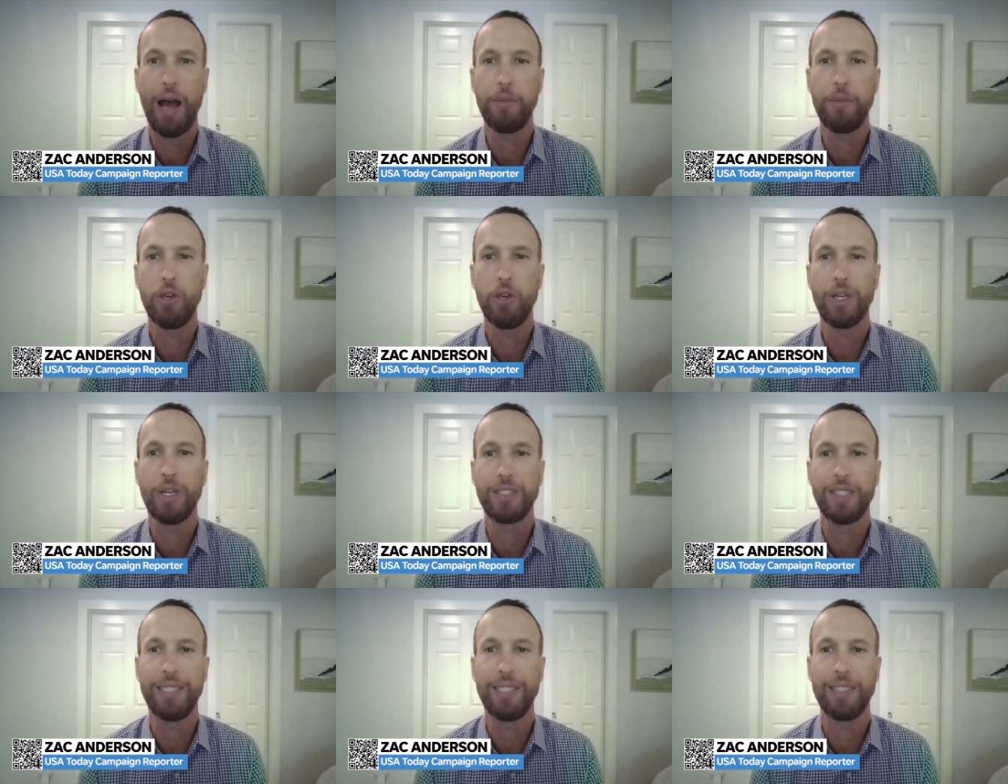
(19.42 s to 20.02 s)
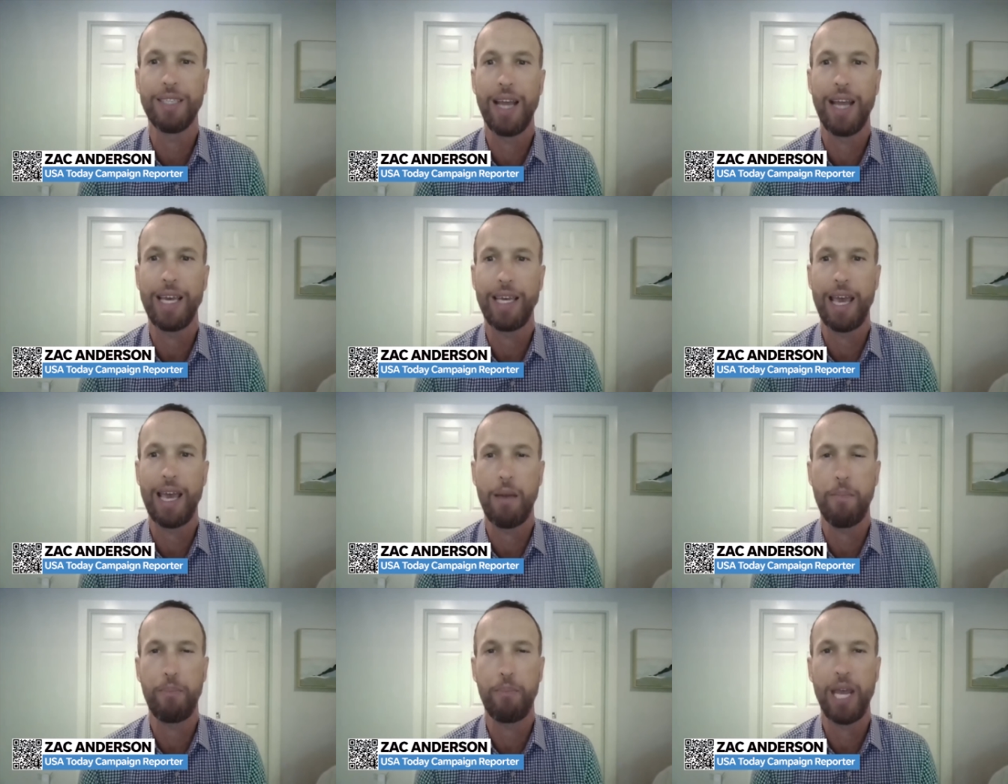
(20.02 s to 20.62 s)
I'm USA Today
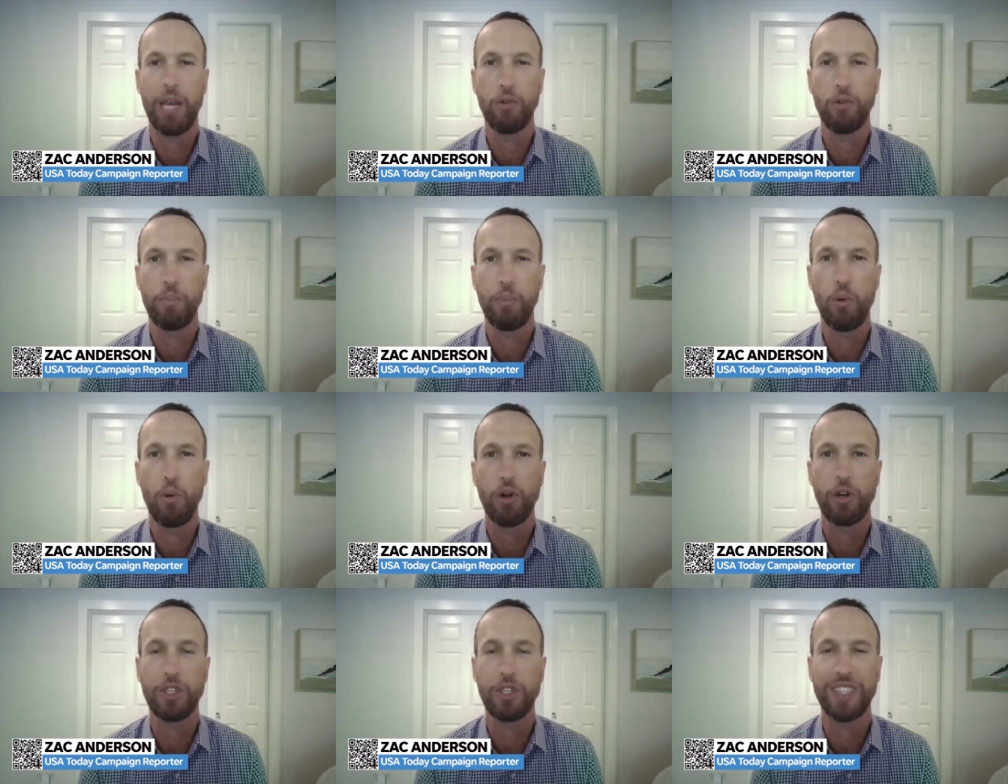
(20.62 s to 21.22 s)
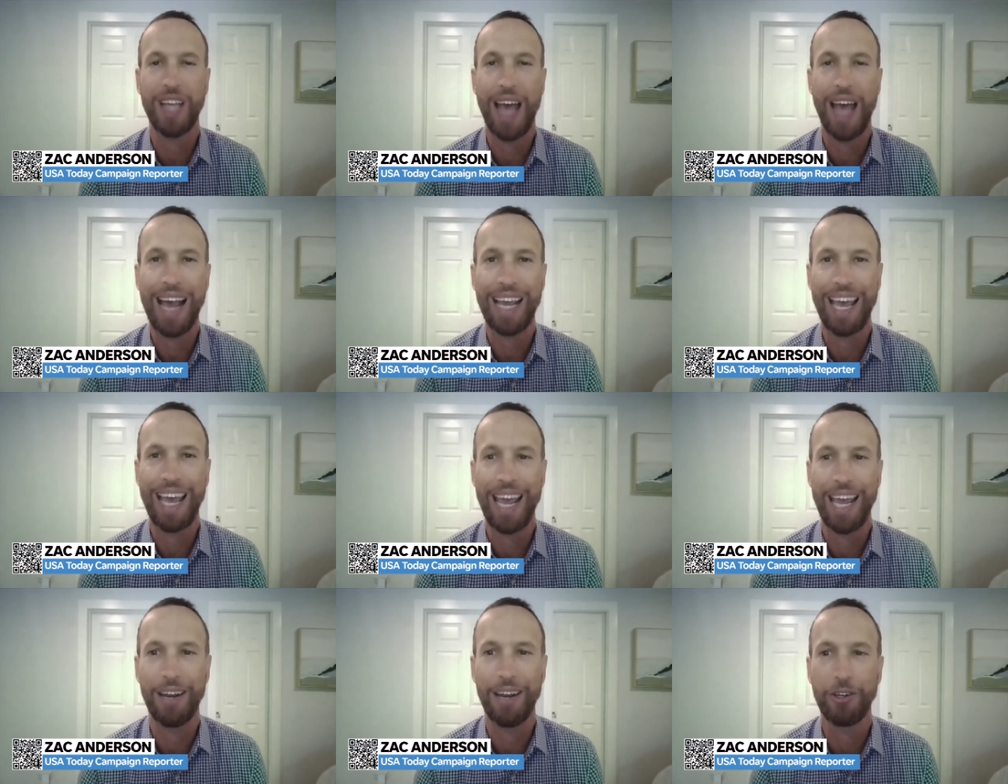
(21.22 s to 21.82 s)
campaign reporter
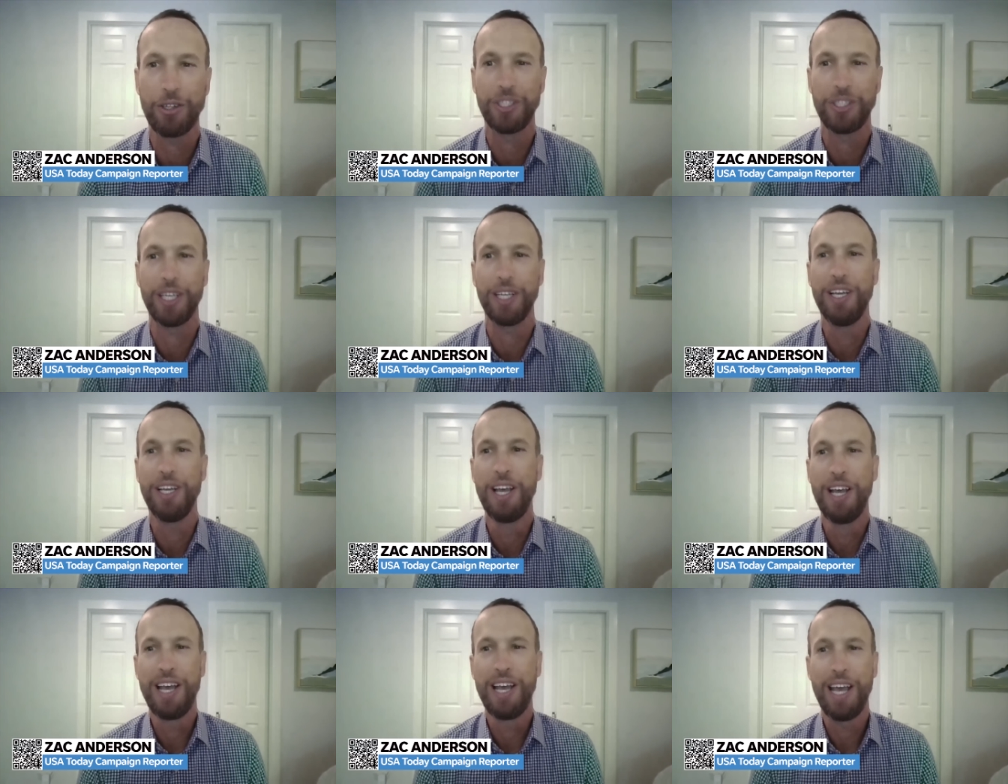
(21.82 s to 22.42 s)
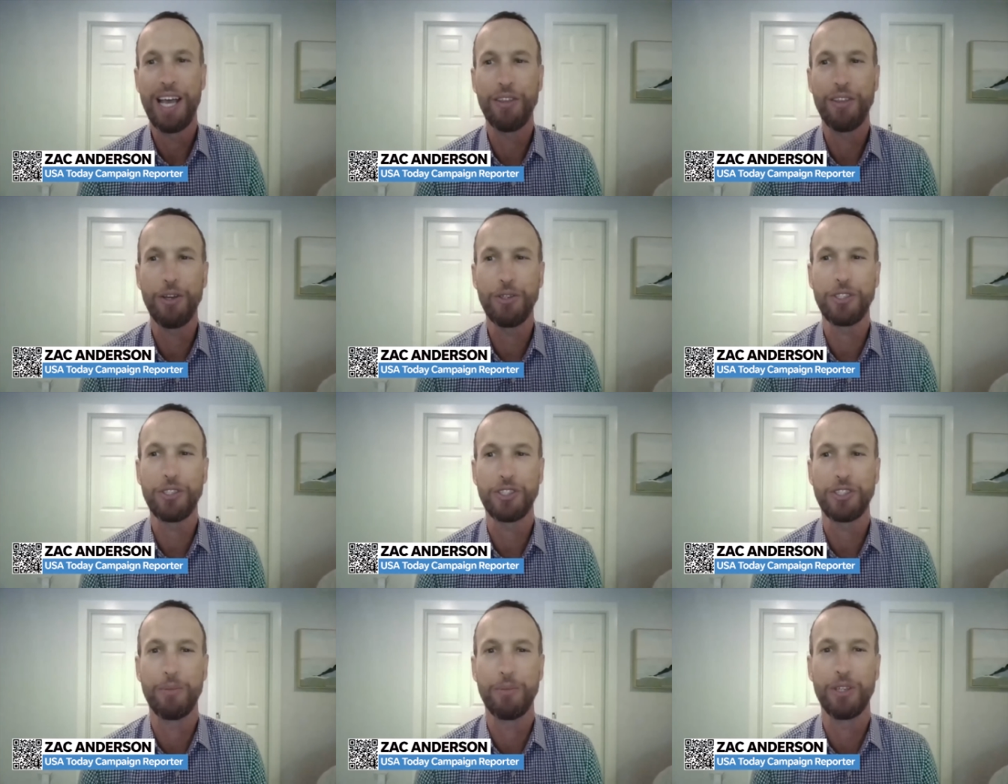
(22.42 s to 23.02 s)
Zac Anderson, and
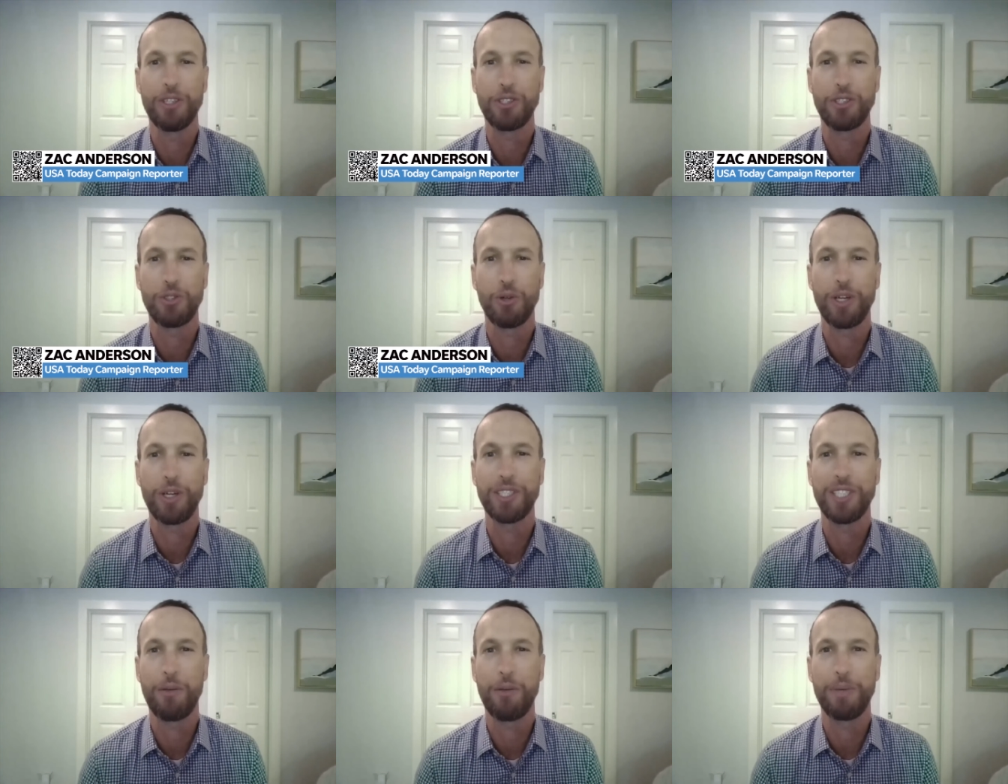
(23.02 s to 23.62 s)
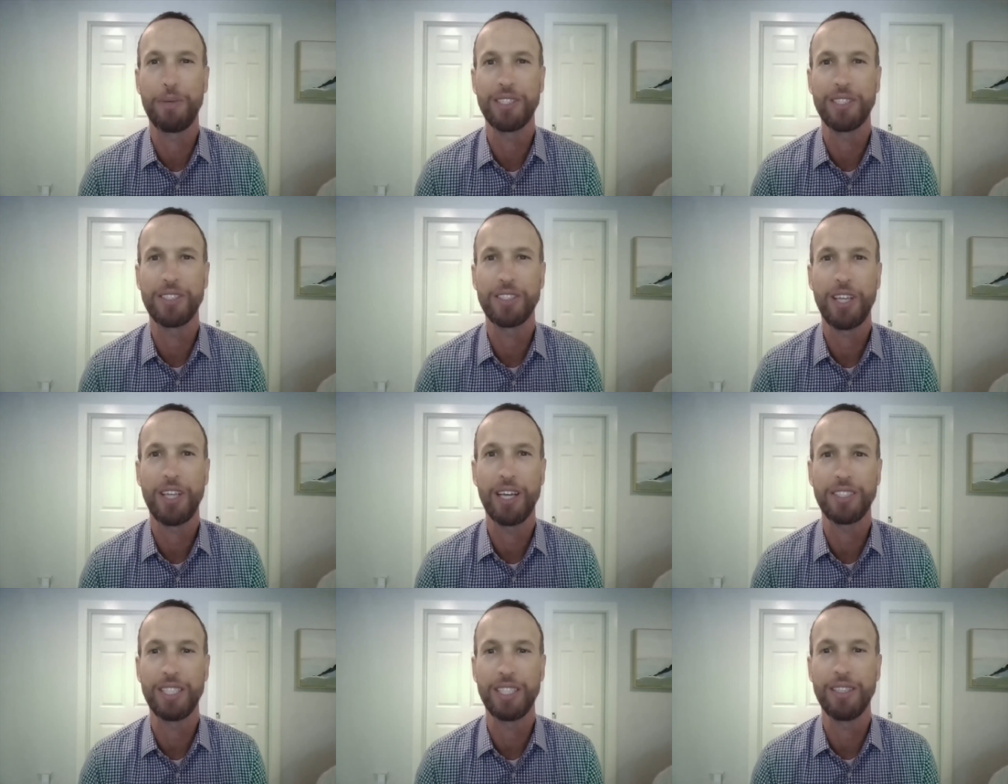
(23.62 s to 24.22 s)
those are some of the stories I'll be
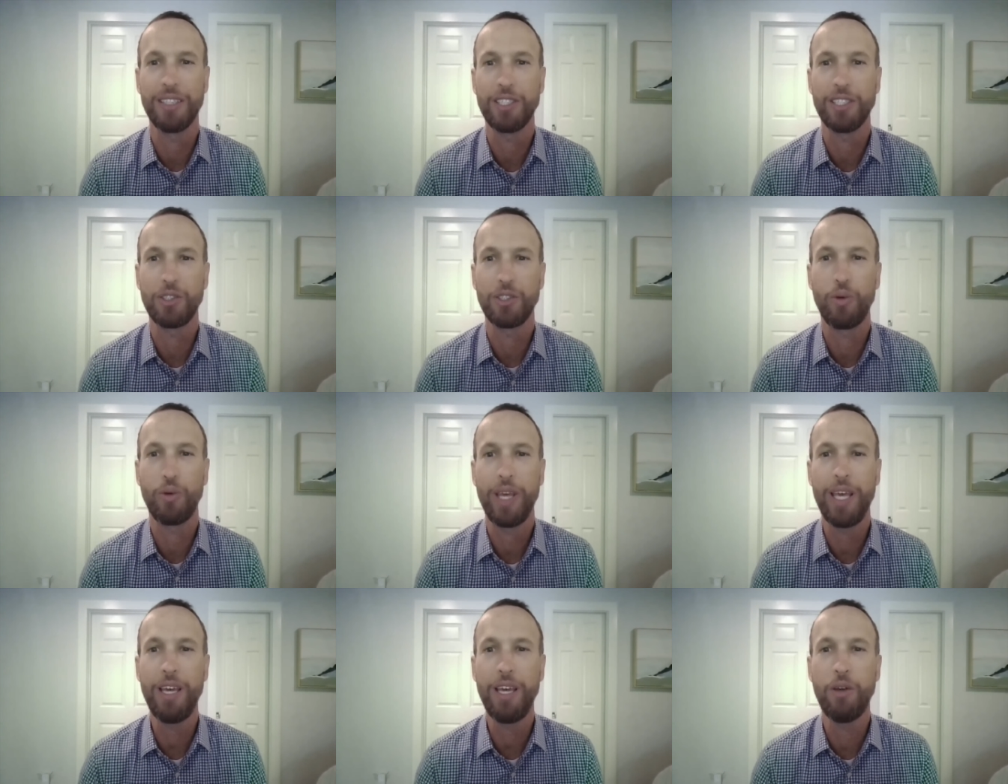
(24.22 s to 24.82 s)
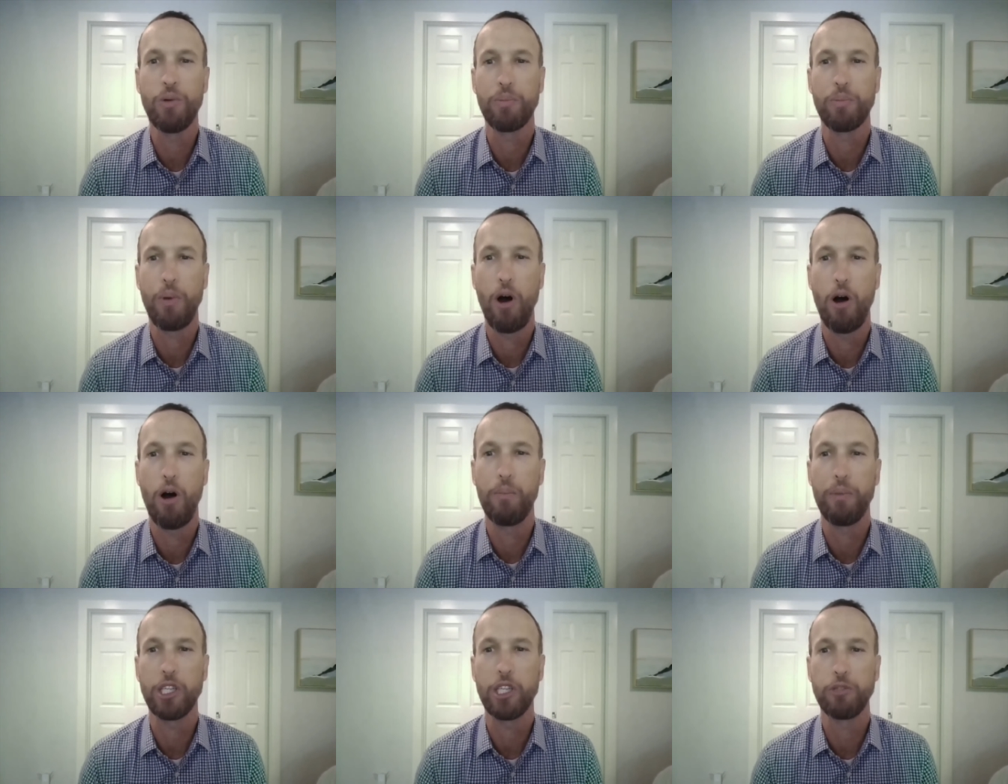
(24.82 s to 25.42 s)
discussing this week with
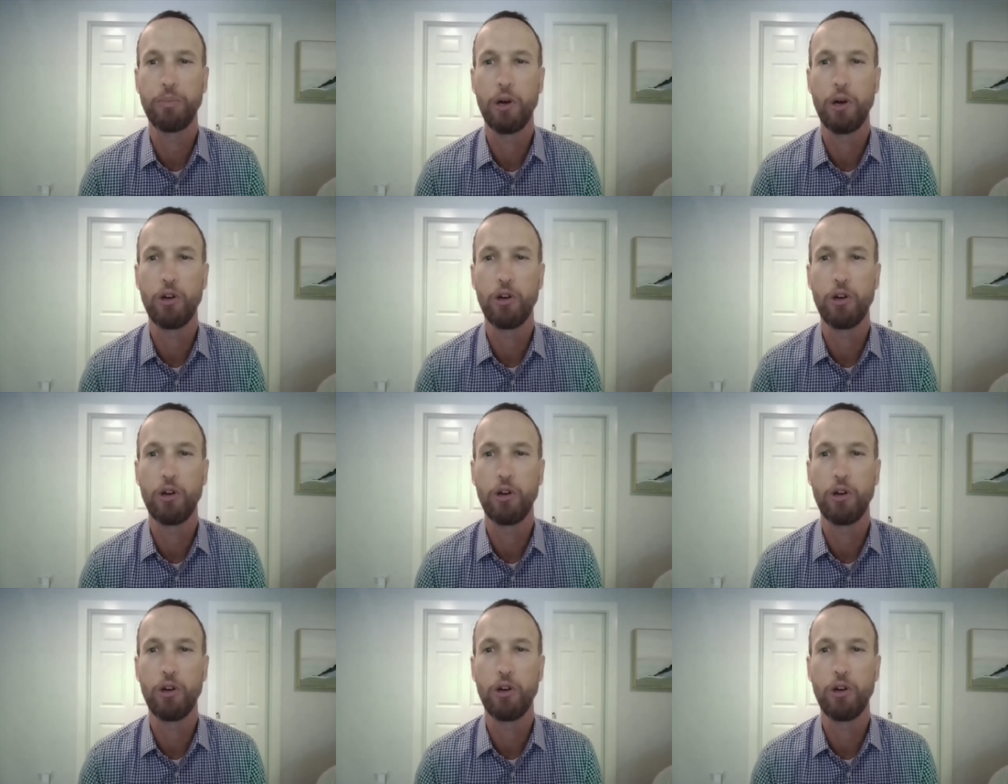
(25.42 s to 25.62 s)
Palm Beach